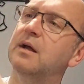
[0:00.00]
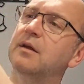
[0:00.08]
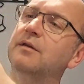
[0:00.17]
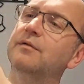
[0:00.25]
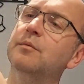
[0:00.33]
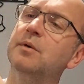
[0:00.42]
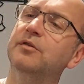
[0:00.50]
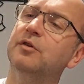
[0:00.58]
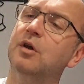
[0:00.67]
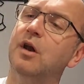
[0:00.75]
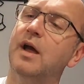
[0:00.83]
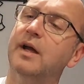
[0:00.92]
You've almost
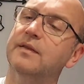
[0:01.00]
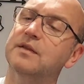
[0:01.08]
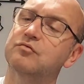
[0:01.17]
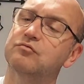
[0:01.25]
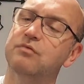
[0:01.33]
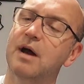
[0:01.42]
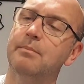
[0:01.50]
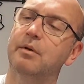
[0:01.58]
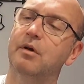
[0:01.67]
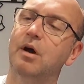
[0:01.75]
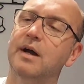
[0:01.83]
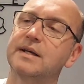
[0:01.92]
got like this
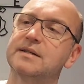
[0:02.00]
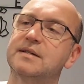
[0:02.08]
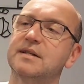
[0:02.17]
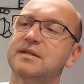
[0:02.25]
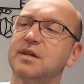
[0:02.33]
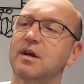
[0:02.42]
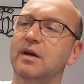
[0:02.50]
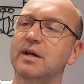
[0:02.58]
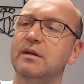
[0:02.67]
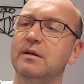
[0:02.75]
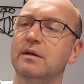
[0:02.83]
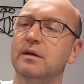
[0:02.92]
rubberized
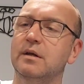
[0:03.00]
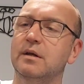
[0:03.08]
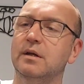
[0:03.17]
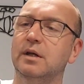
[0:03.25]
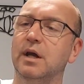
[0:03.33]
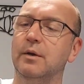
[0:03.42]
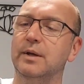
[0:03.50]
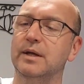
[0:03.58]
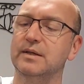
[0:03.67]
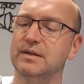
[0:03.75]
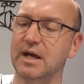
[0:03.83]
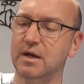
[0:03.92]
design
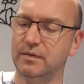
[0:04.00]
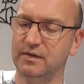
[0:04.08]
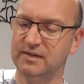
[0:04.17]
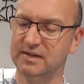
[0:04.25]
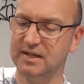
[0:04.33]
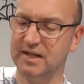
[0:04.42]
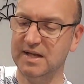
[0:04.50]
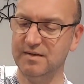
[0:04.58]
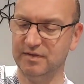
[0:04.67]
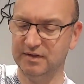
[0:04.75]
going down the sleeve.